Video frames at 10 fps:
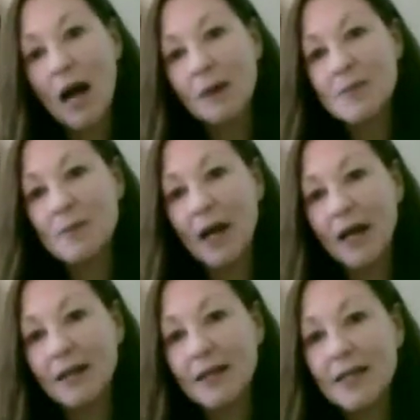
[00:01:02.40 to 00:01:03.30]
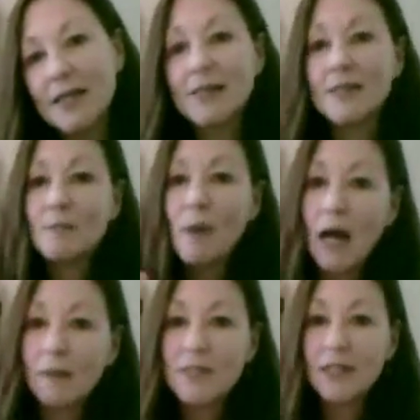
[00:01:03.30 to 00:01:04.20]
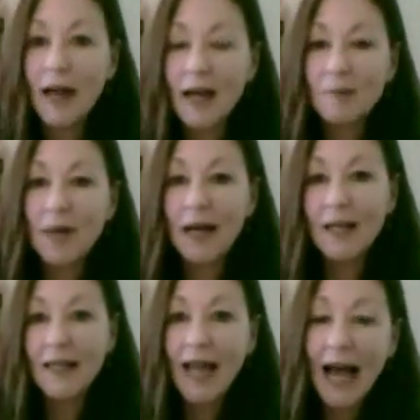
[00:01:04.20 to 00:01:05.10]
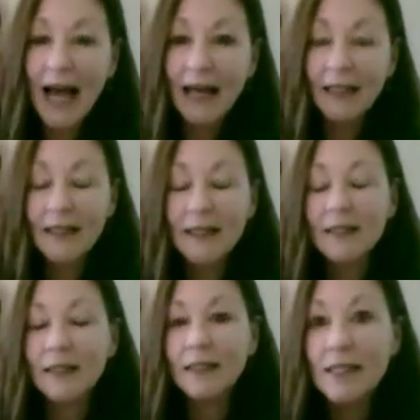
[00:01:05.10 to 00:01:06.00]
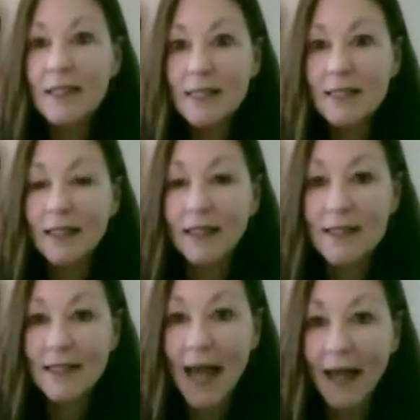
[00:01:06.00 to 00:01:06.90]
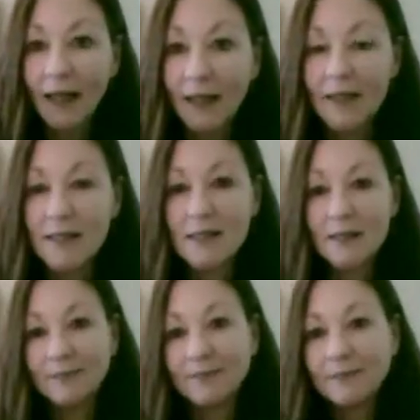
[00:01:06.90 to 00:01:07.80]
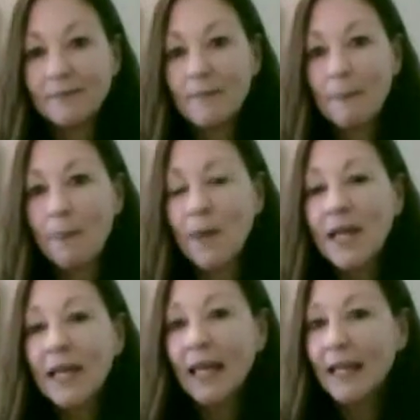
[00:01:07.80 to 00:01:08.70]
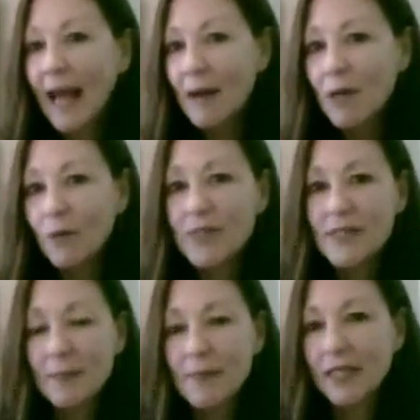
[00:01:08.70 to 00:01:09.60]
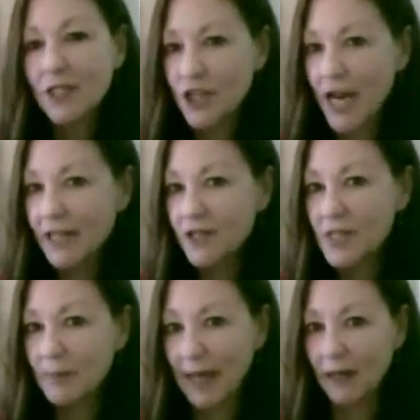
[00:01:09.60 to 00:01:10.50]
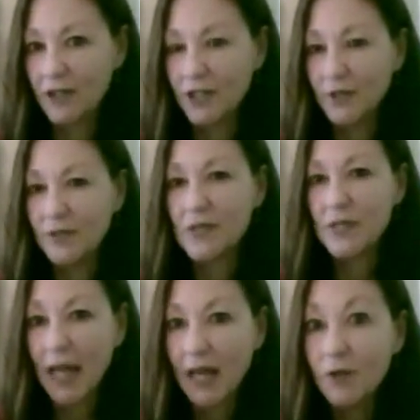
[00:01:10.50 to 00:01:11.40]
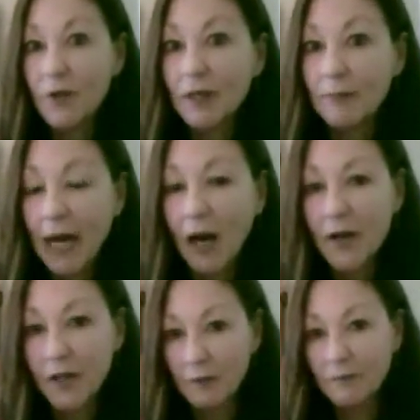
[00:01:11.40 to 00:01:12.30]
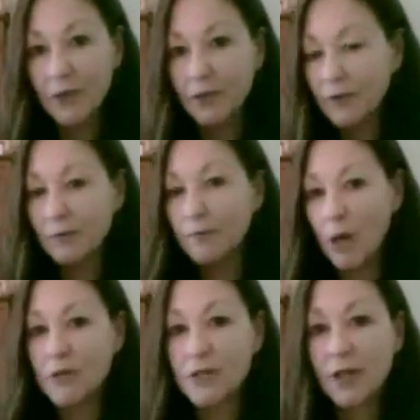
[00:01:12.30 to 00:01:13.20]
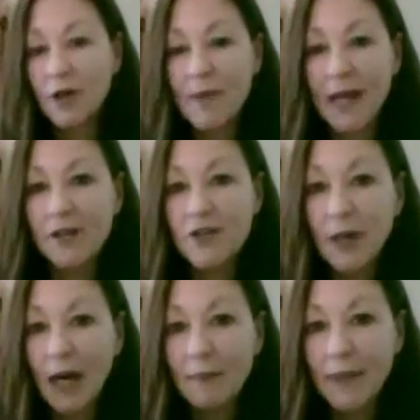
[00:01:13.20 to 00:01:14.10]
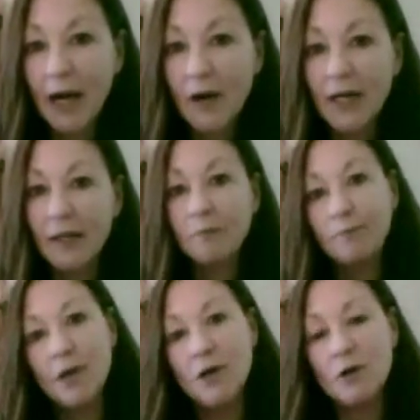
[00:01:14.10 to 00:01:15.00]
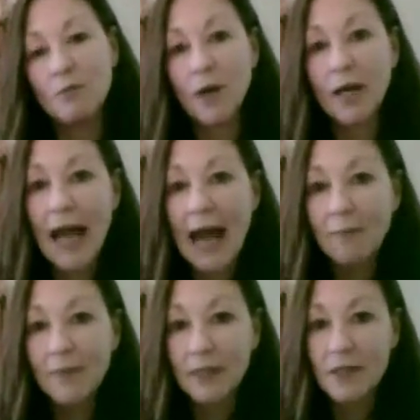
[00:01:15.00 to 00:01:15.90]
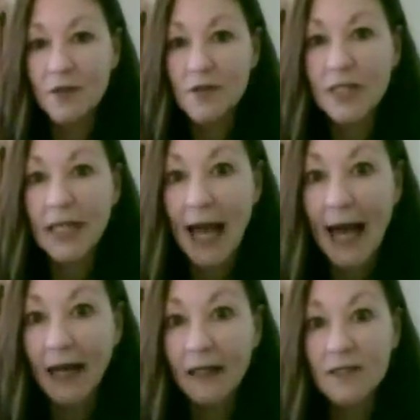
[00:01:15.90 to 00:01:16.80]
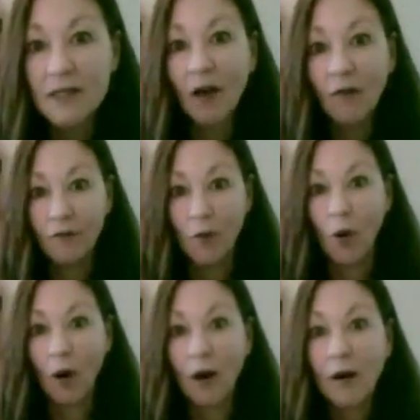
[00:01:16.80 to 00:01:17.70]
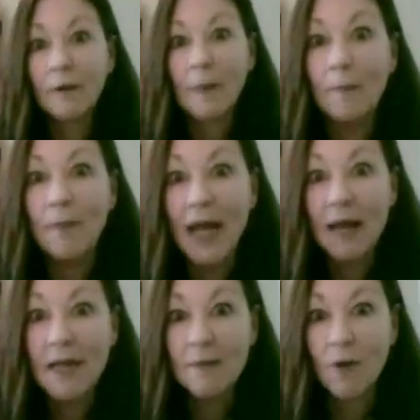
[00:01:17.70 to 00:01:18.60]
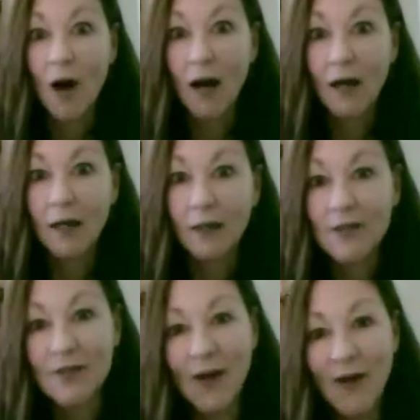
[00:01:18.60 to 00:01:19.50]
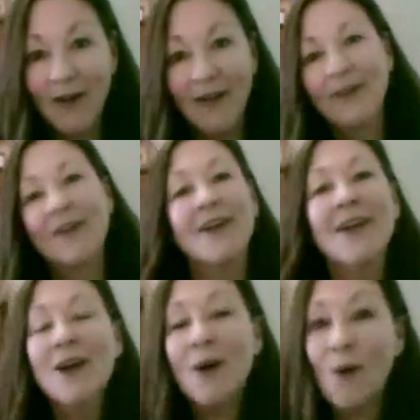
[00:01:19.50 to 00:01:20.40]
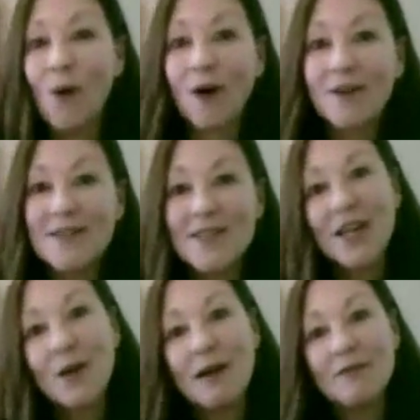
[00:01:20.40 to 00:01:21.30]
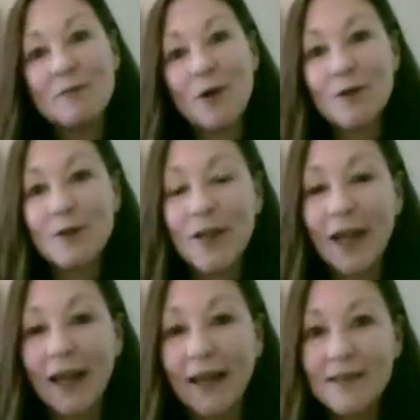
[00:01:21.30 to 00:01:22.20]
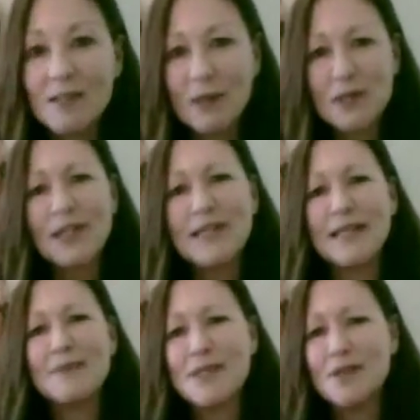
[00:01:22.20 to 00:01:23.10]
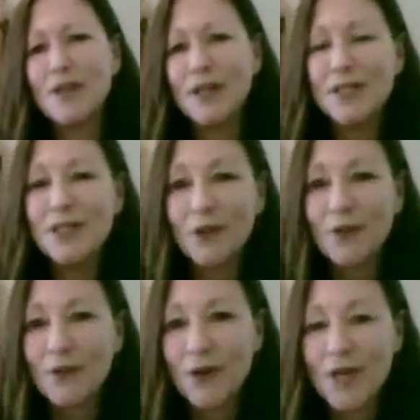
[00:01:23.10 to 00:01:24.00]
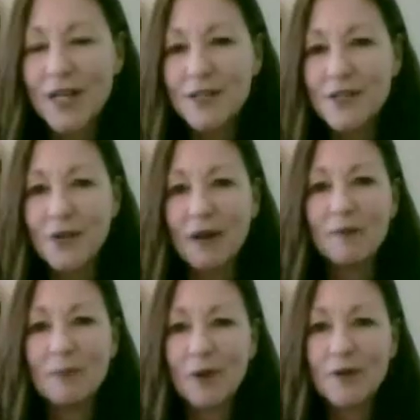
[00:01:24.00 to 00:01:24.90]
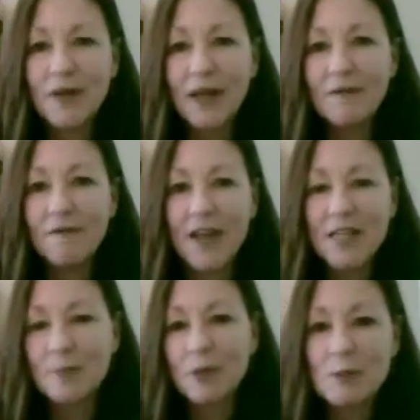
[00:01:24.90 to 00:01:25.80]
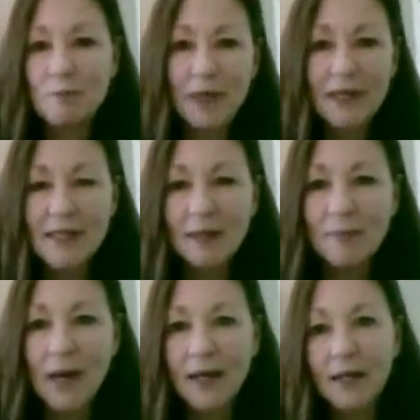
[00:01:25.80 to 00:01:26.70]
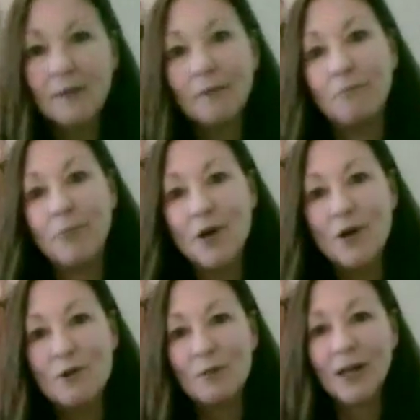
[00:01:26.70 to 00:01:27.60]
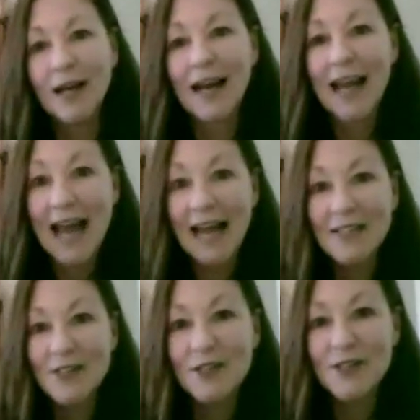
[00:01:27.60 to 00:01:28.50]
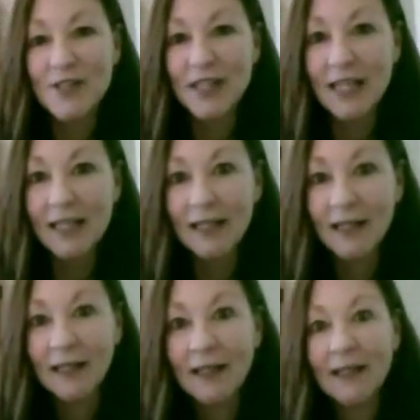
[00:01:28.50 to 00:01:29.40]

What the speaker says: moms buying this, moms you gotta buy that. The list is endless. And how about when something changes about you? Say you get married, you post on your page you got married. Boom, what happens? You see ads for baby products. Or say you have a birthday. Especially it seems as you get into your 30s, you have a birthday, Facebook picks up on it. Boom, what kind of ads do you see?